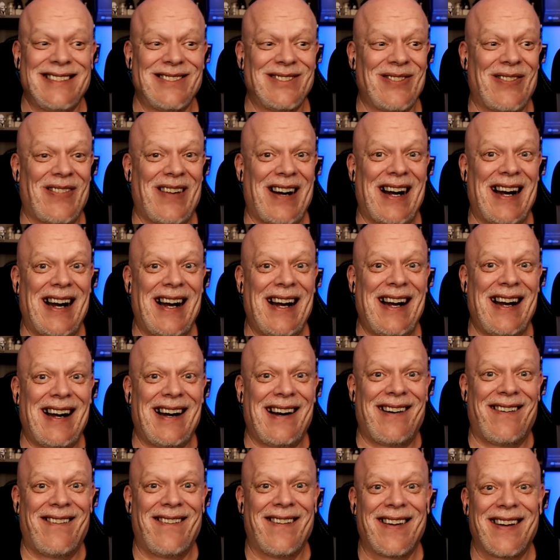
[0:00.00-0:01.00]

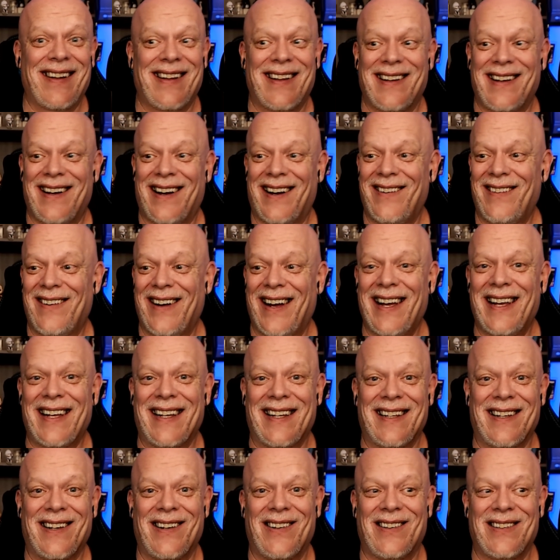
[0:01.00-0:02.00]
Wow. All
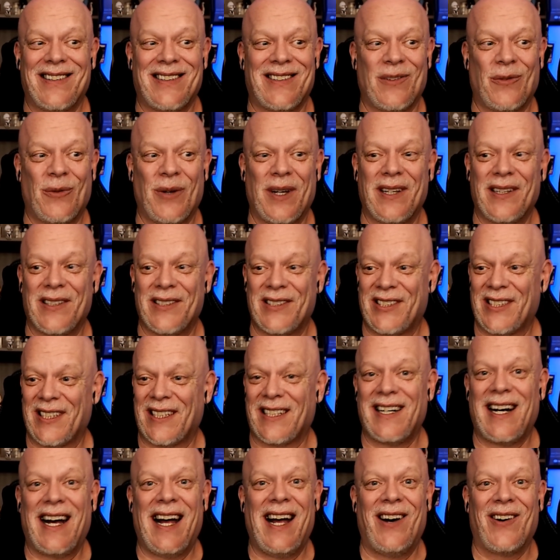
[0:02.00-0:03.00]
right. Wheels the
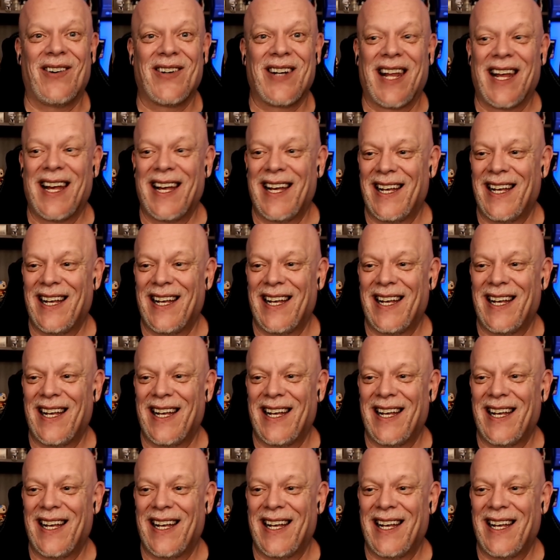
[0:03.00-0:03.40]
clown.